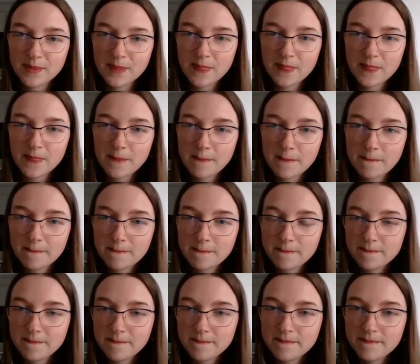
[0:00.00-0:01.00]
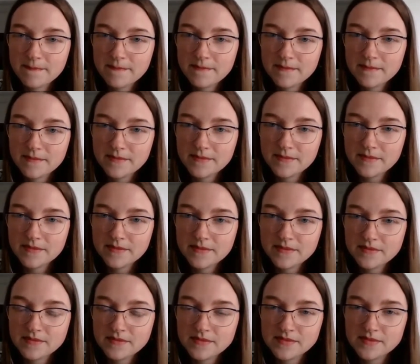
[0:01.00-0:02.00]

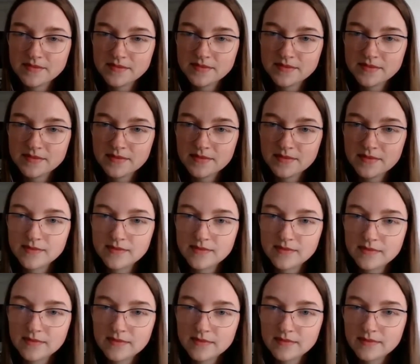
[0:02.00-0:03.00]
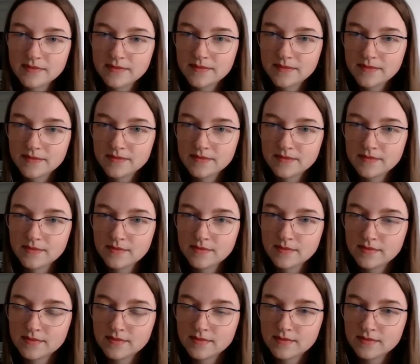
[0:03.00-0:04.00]

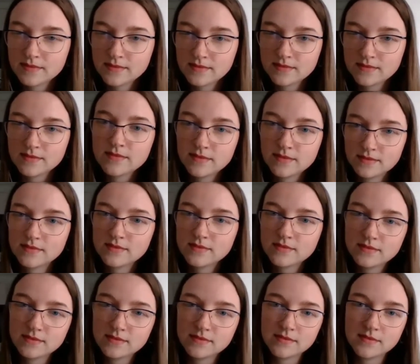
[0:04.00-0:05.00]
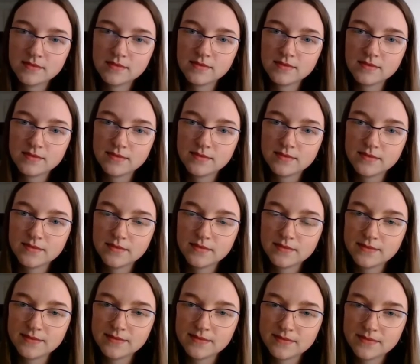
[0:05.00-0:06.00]

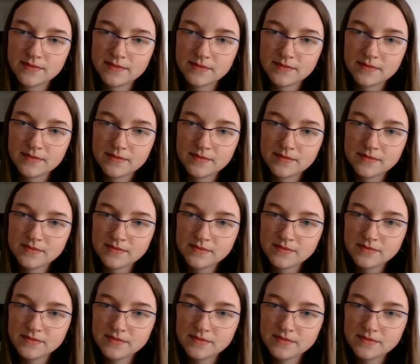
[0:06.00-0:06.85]
This person isn't speaking.